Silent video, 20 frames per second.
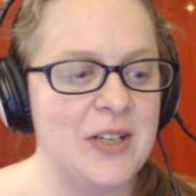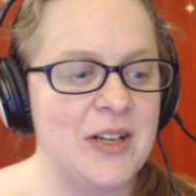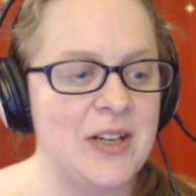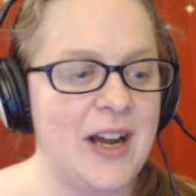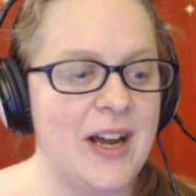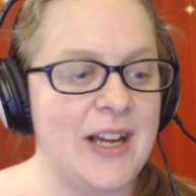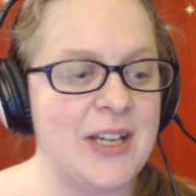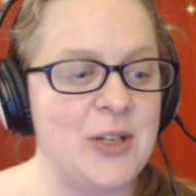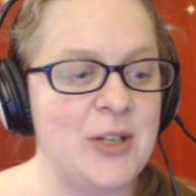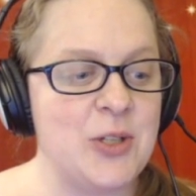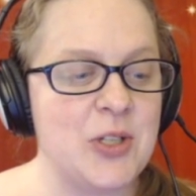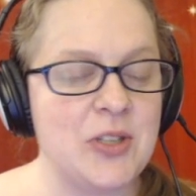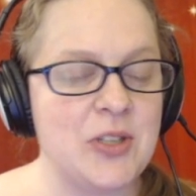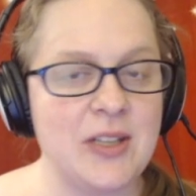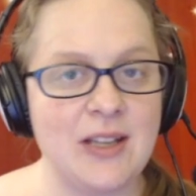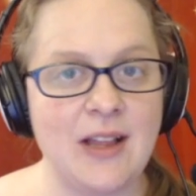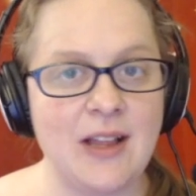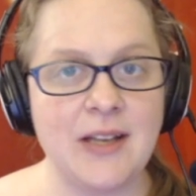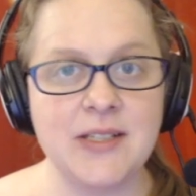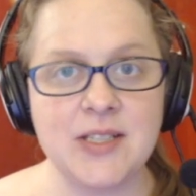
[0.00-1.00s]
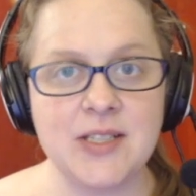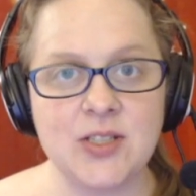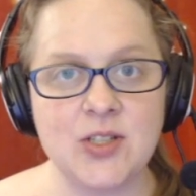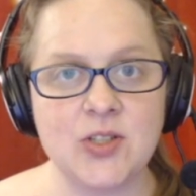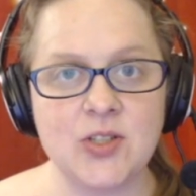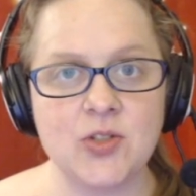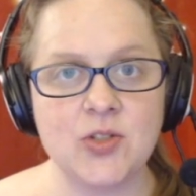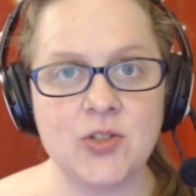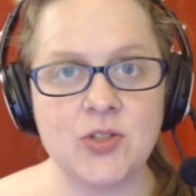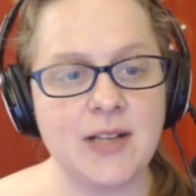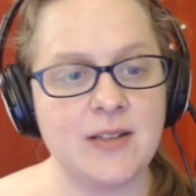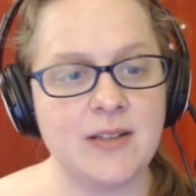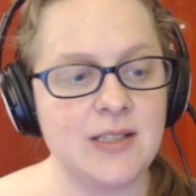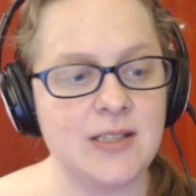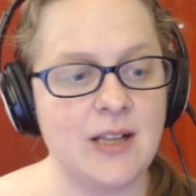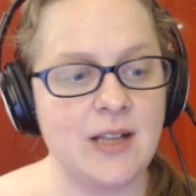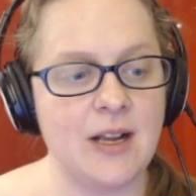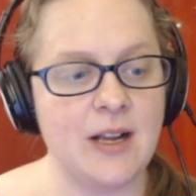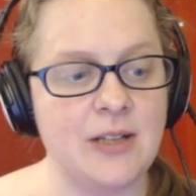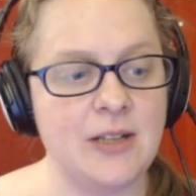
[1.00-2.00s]
I usually like to just drag the
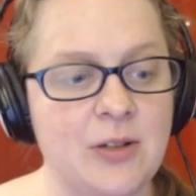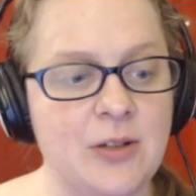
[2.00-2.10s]
slider